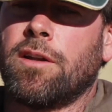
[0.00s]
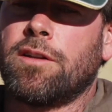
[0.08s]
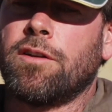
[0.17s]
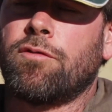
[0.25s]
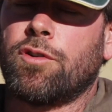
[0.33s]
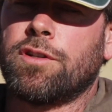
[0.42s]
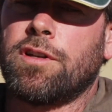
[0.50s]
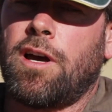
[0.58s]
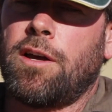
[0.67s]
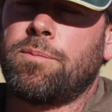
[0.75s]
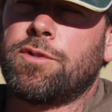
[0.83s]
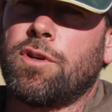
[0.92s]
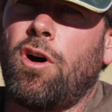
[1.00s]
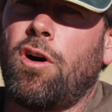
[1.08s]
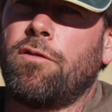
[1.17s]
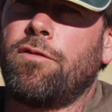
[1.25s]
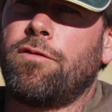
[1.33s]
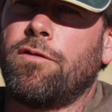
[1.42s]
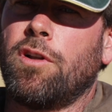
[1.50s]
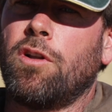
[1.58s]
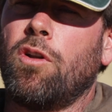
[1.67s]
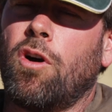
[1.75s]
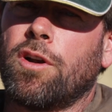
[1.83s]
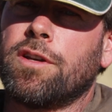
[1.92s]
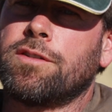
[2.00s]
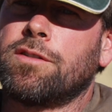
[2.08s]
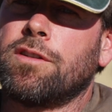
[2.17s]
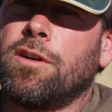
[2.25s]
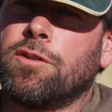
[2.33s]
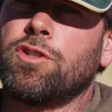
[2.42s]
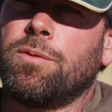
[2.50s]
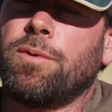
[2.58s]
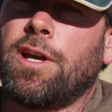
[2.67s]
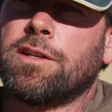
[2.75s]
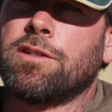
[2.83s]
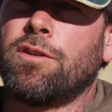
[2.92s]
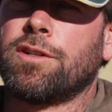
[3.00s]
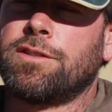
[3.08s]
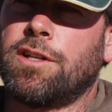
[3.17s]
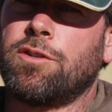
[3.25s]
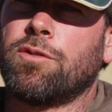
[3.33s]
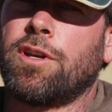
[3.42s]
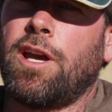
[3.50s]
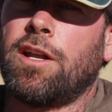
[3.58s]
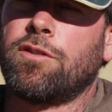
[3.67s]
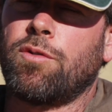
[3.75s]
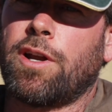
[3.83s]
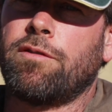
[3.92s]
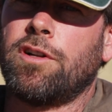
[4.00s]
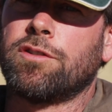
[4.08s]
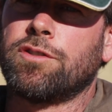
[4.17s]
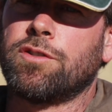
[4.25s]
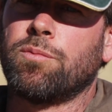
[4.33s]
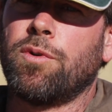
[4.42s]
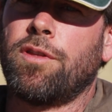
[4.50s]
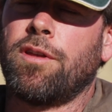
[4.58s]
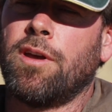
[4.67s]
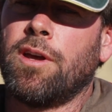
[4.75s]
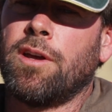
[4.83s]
different types of loggers, GPS loggers that you can track vultures with,